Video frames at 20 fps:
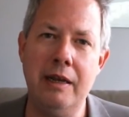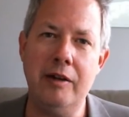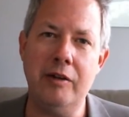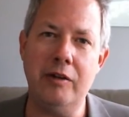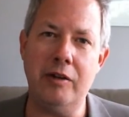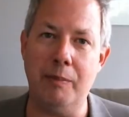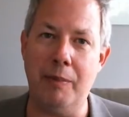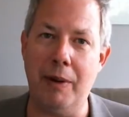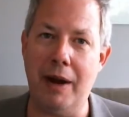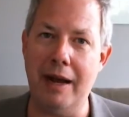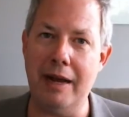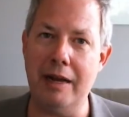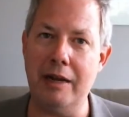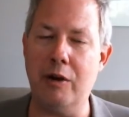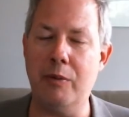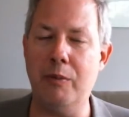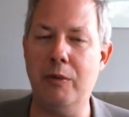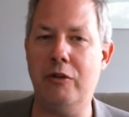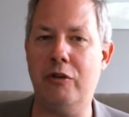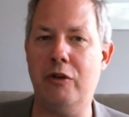to buy a
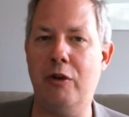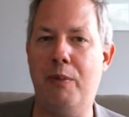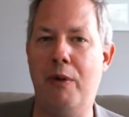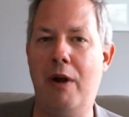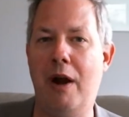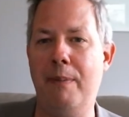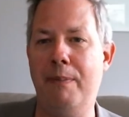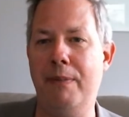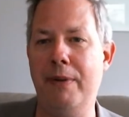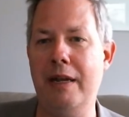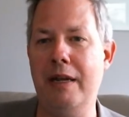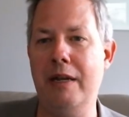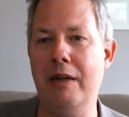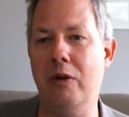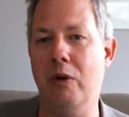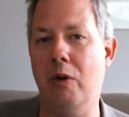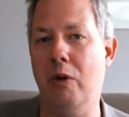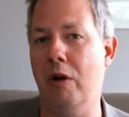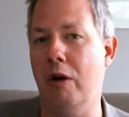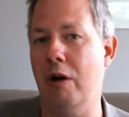commercial property
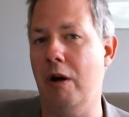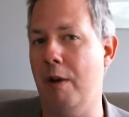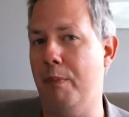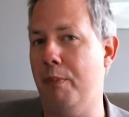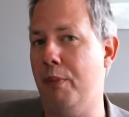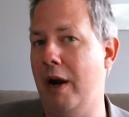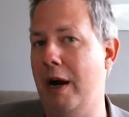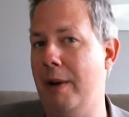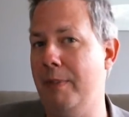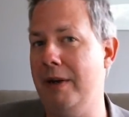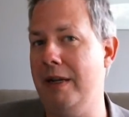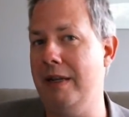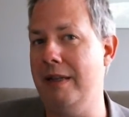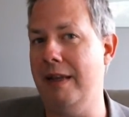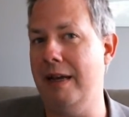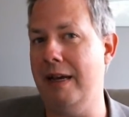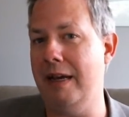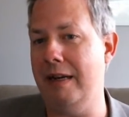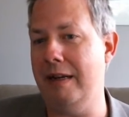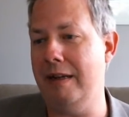or a property
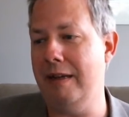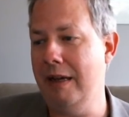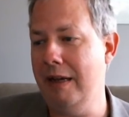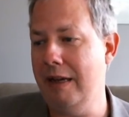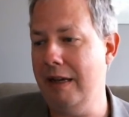that